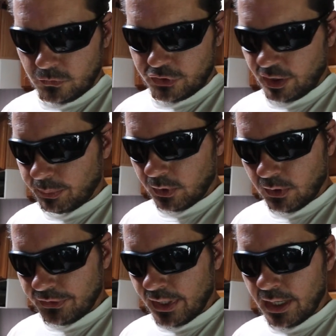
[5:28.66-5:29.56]
Simple
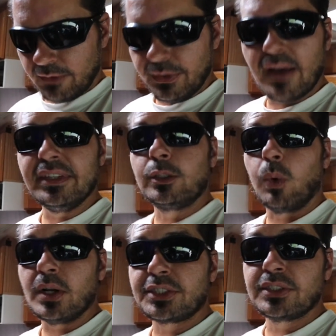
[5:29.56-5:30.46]
little thing. If you have any
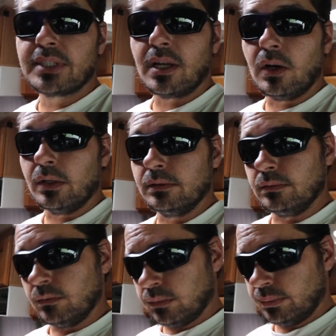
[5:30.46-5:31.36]
questions
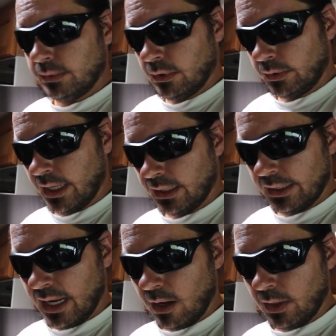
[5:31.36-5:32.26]
on, kind of
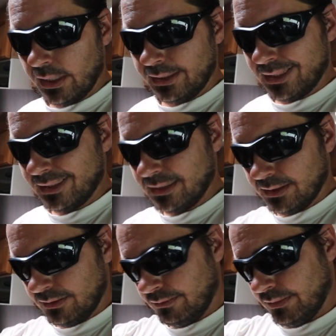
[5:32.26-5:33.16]
like how I got the